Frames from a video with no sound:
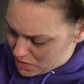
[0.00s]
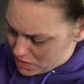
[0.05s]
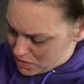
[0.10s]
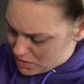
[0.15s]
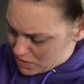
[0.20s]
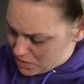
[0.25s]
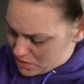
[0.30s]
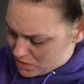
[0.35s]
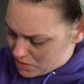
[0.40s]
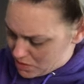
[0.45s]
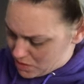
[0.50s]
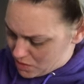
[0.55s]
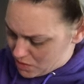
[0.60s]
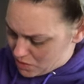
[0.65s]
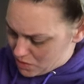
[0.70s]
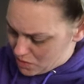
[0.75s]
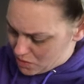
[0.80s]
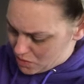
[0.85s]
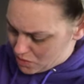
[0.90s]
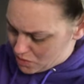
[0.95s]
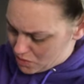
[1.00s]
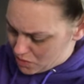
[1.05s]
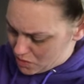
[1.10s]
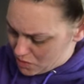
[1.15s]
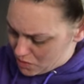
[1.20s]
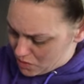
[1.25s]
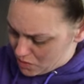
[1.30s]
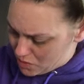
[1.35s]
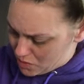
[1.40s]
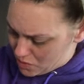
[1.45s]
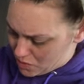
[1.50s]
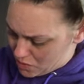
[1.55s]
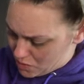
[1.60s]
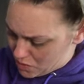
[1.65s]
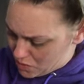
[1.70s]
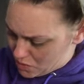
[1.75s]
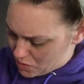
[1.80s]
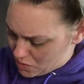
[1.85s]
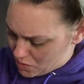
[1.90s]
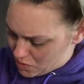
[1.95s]

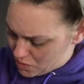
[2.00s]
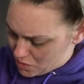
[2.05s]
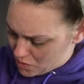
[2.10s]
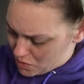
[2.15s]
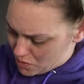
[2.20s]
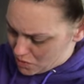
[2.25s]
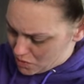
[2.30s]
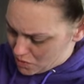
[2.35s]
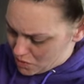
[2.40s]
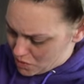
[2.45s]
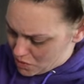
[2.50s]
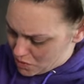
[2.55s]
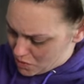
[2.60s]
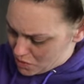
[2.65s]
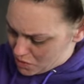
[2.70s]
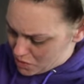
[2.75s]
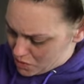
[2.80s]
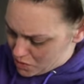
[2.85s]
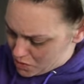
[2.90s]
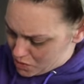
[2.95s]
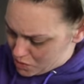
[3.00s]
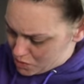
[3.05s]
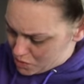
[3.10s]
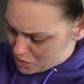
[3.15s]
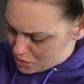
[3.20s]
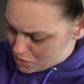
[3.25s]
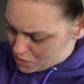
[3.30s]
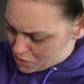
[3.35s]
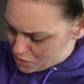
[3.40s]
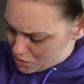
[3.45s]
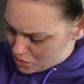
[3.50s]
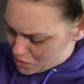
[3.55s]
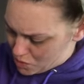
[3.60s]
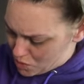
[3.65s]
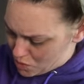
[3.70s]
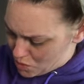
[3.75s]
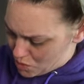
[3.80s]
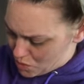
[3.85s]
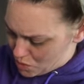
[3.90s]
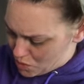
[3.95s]

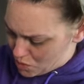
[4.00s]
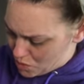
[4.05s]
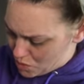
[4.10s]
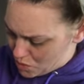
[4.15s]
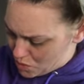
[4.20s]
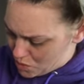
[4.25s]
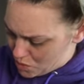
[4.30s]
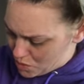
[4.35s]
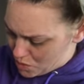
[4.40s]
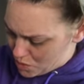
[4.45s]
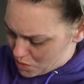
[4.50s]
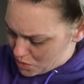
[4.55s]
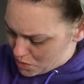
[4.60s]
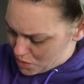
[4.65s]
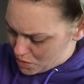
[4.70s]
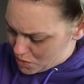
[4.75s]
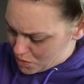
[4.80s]
The person shown says nothing.